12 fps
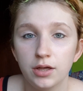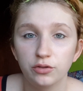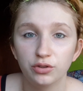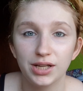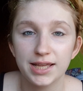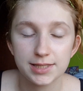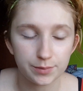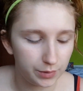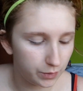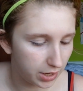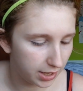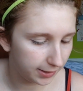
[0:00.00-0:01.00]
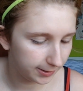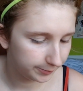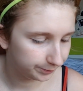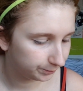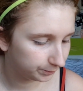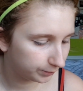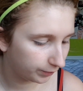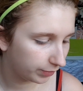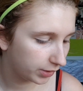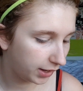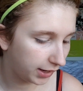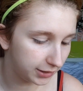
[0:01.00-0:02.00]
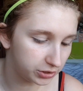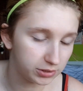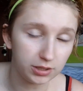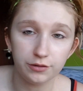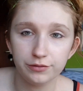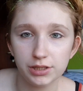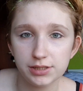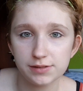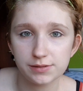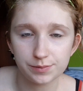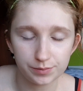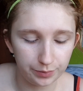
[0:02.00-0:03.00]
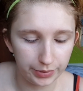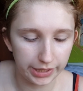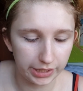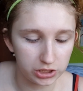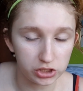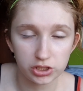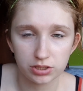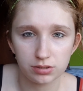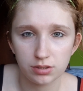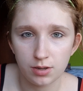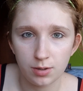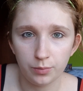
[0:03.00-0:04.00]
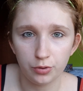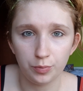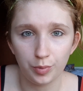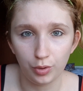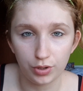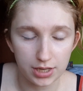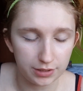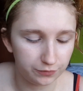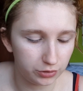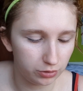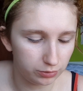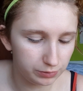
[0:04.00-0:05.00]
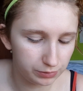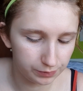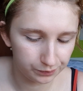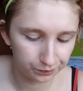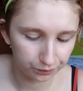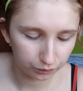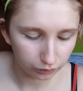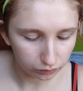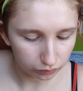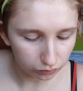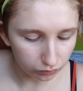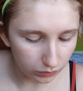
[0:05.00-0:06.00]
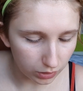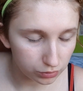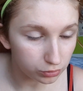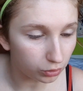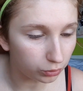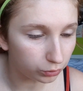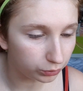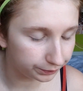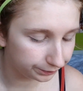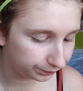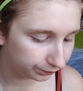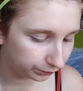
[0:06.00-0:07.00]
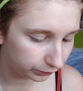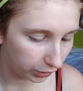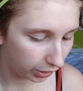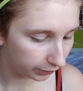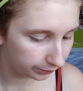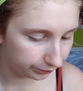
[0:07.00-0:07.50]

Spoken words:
Don't ask me why. I just love these pinkish purple kind of tones. So yeah.